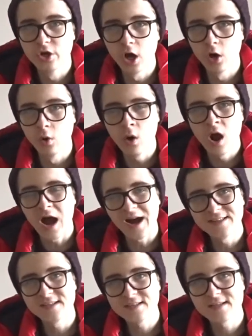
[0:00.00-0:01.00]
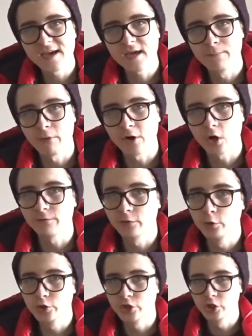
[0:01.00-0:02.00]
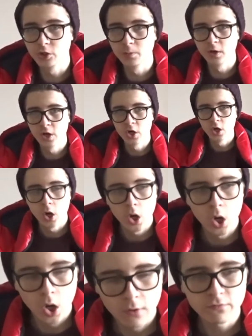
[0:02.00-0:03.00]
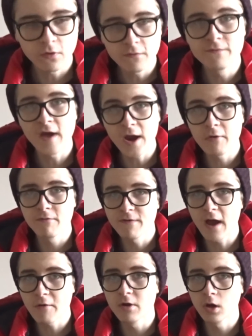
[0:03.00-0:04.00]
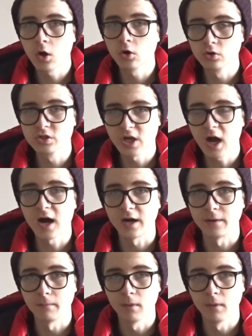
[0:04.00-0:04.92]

know, I did take a break off YouTube for a very, very long time.